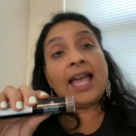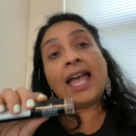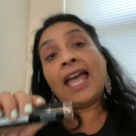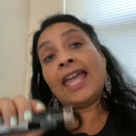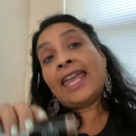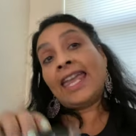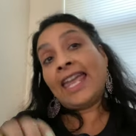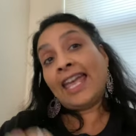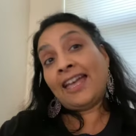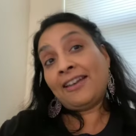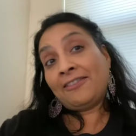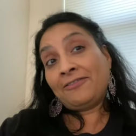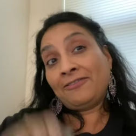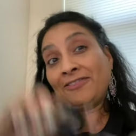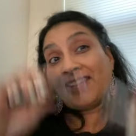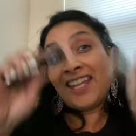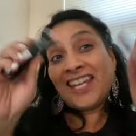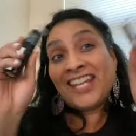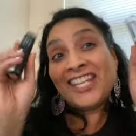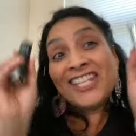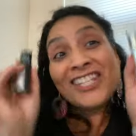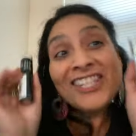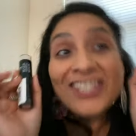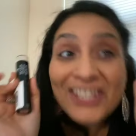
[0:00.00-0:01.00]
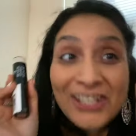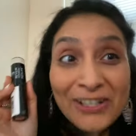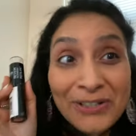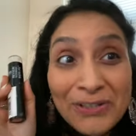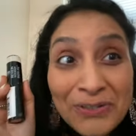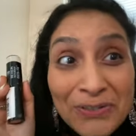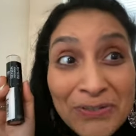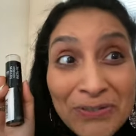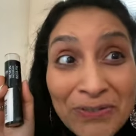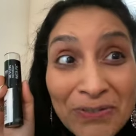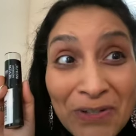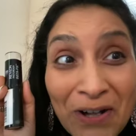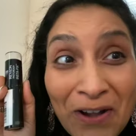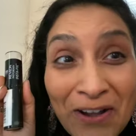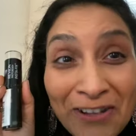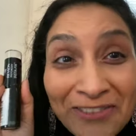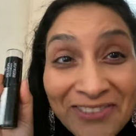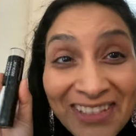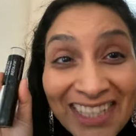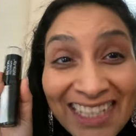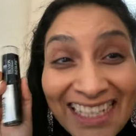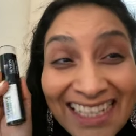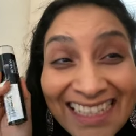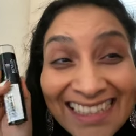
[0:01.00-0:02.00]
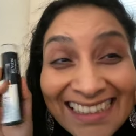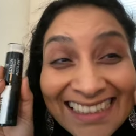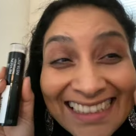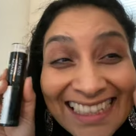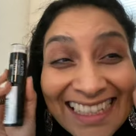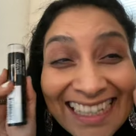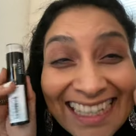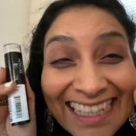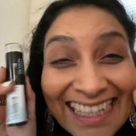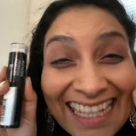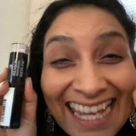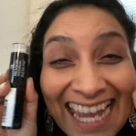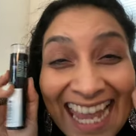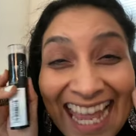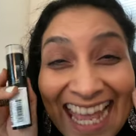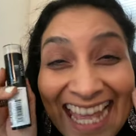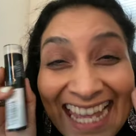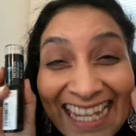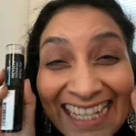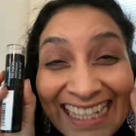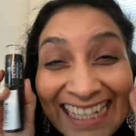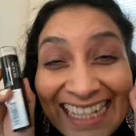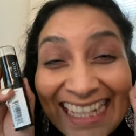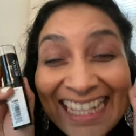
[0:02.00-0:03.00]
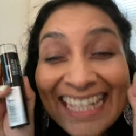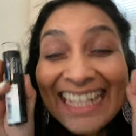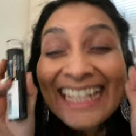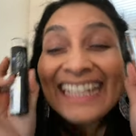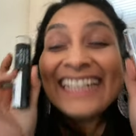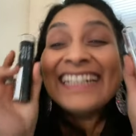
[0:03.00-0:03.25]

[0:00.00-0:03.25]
I have two of these again,